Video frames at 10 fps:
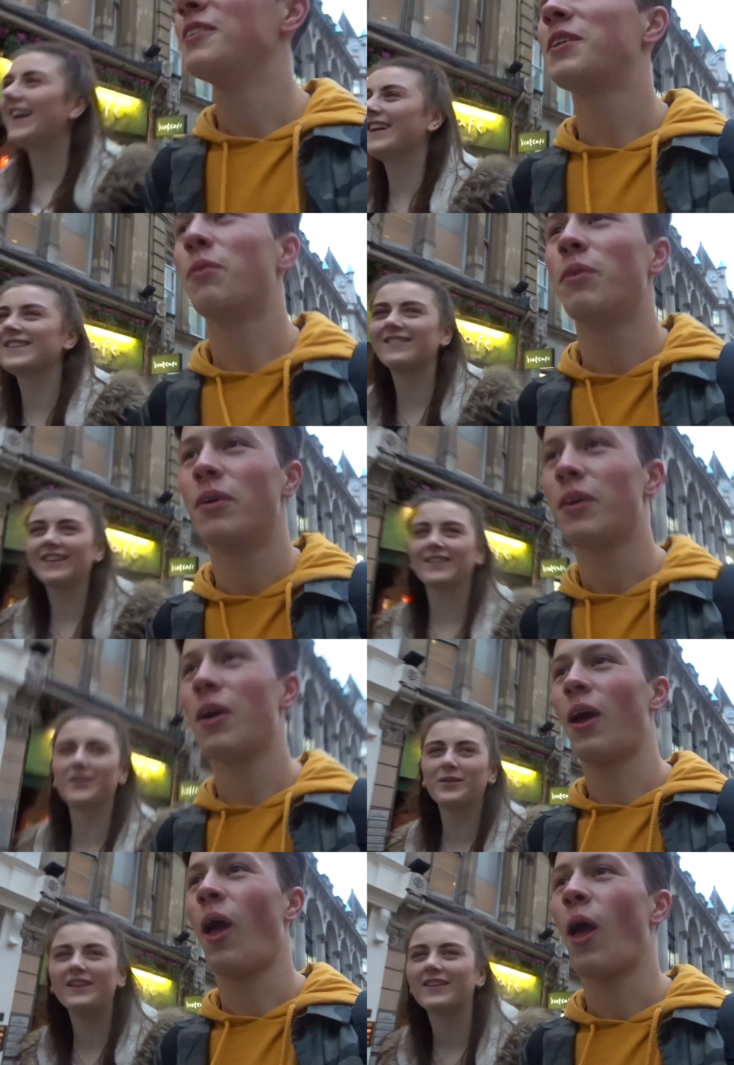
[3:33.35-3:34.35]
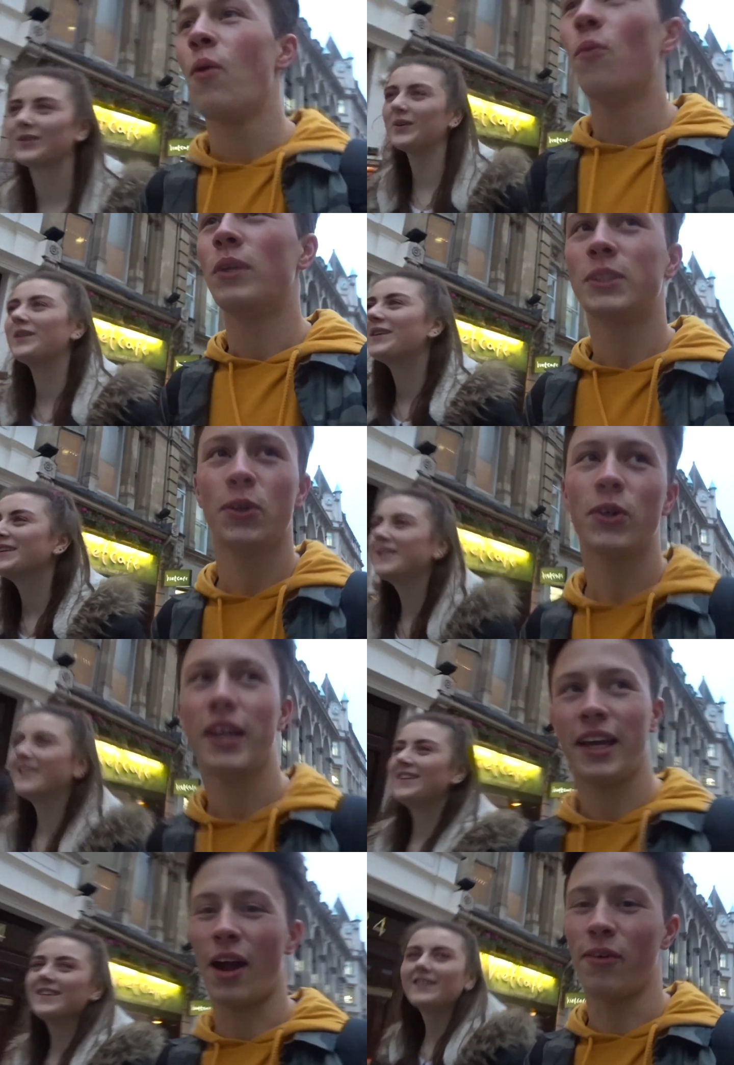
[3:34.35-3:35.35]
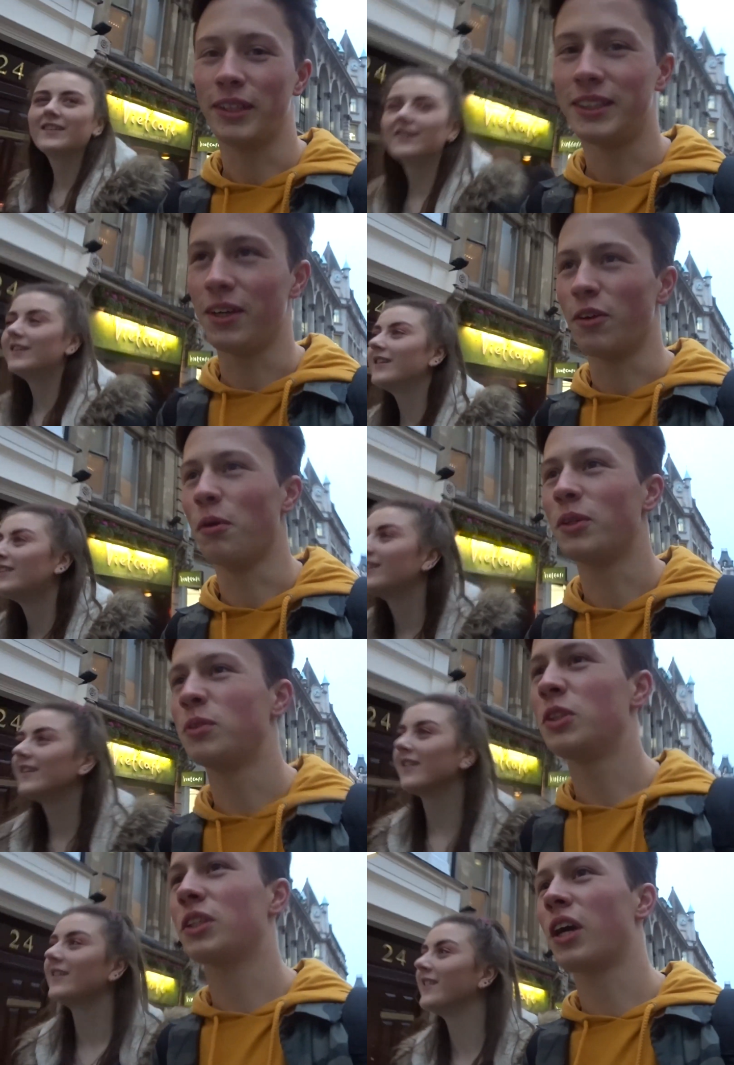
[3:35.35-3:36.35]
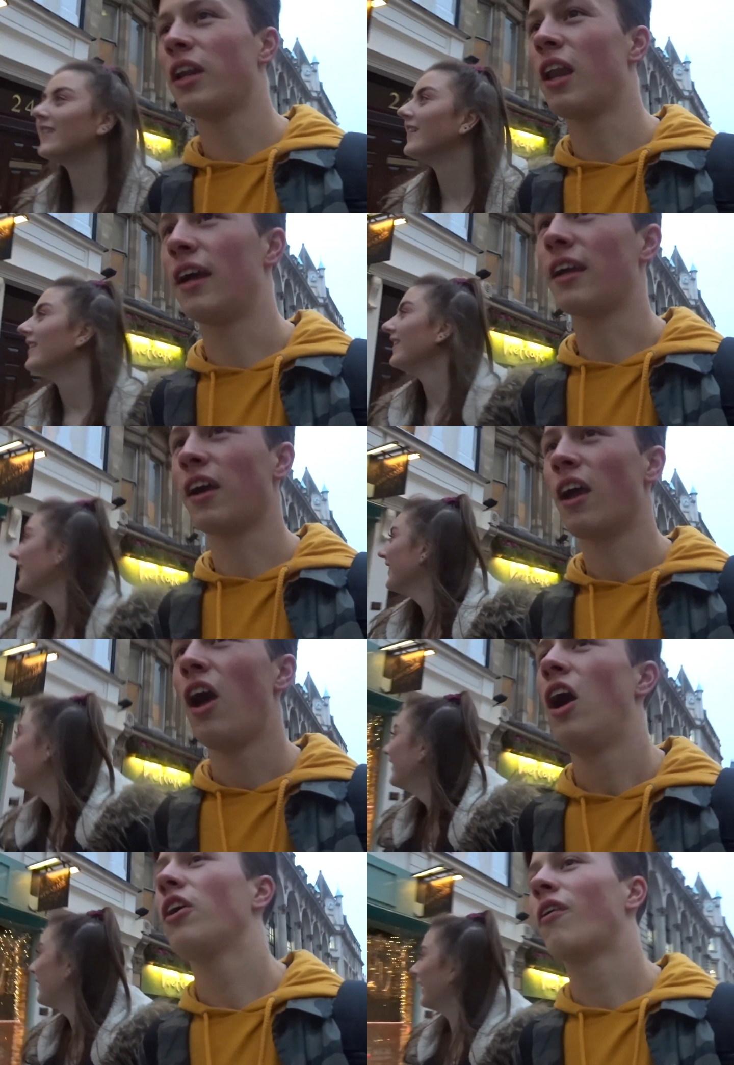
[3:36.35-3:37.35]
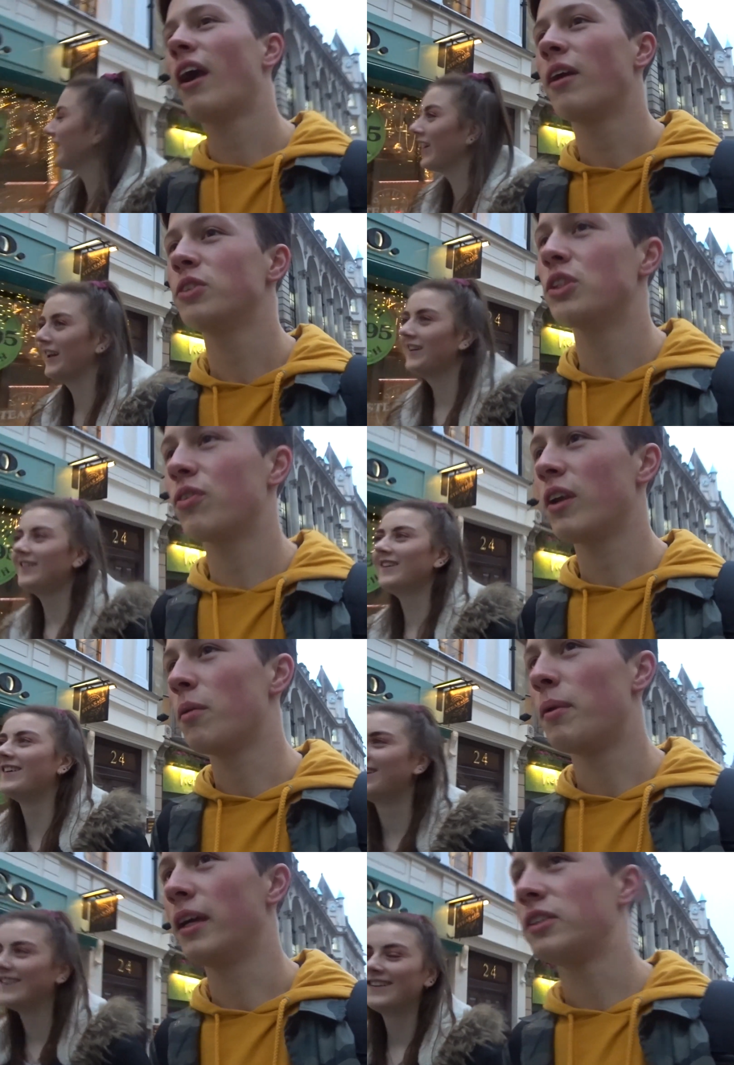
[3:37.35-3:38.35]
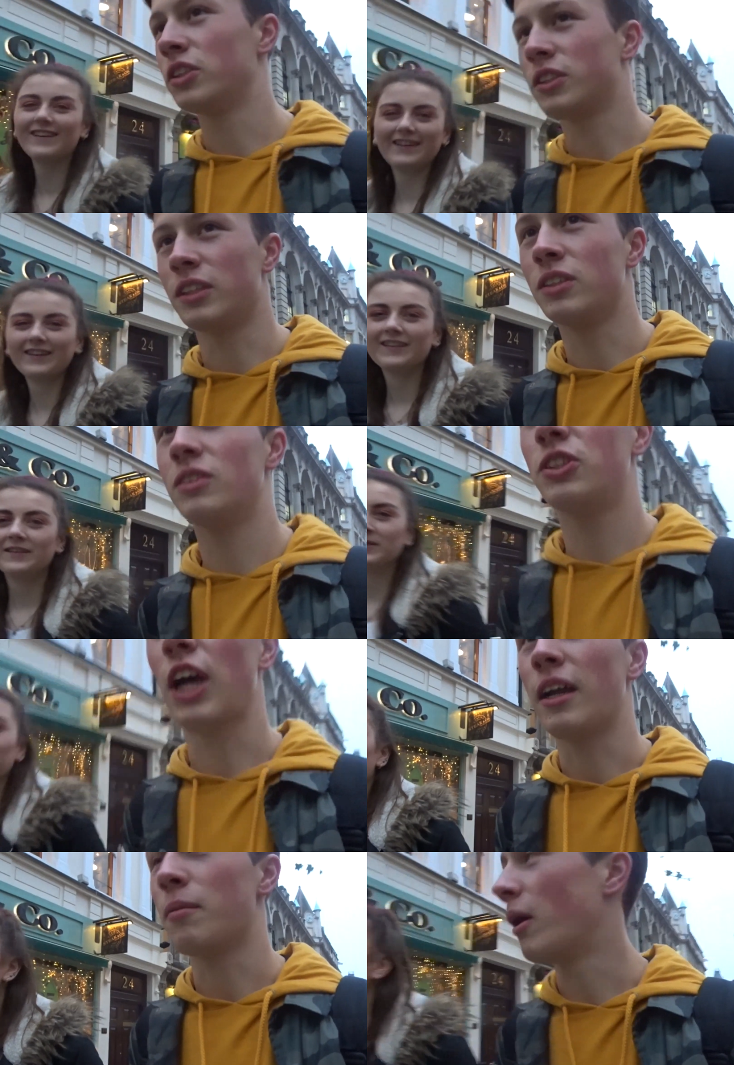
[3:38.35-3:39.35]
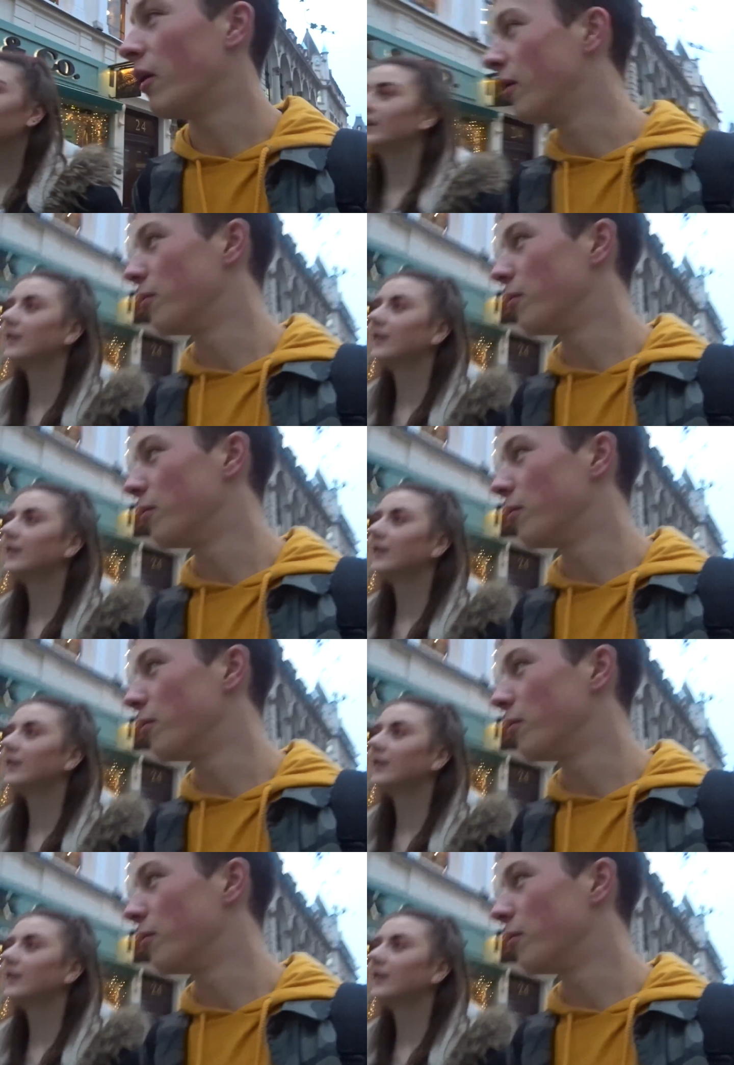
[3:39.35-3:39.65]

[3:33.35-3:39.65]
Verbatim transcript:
Speaker 1: And so I didn't realise there was one here. We're talking Carrie stuff because we just kind of like hung around just for a little bit, just chatting about her